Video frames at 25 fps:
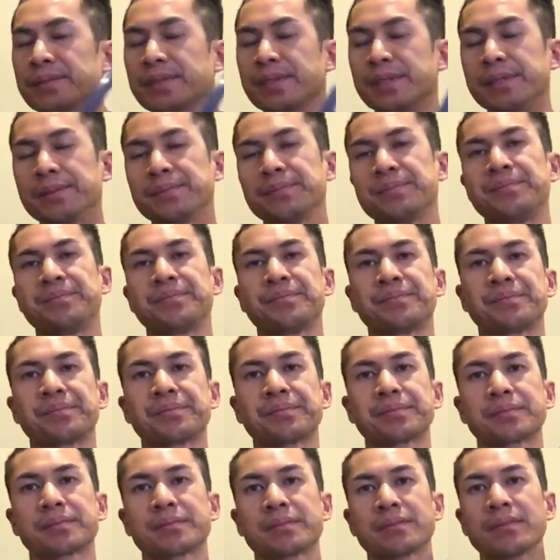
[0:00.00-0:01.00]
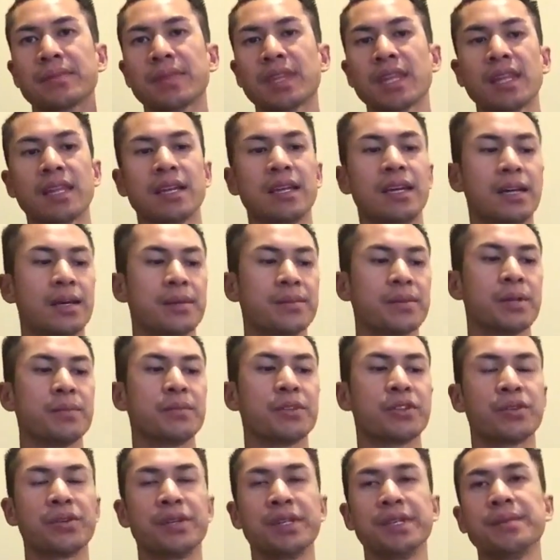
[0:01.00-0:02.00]
All right,
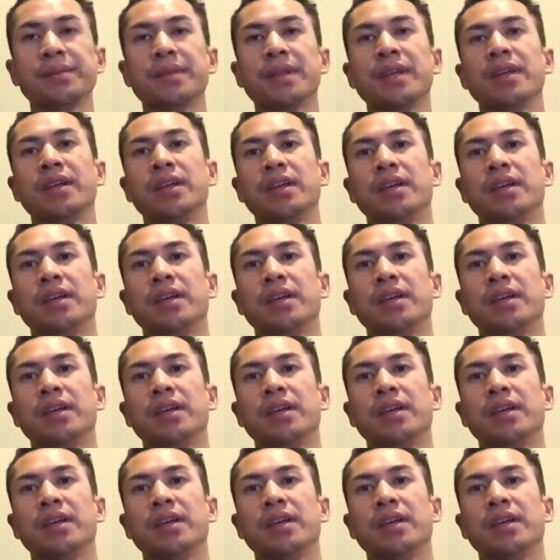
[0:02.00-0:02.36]
number 3,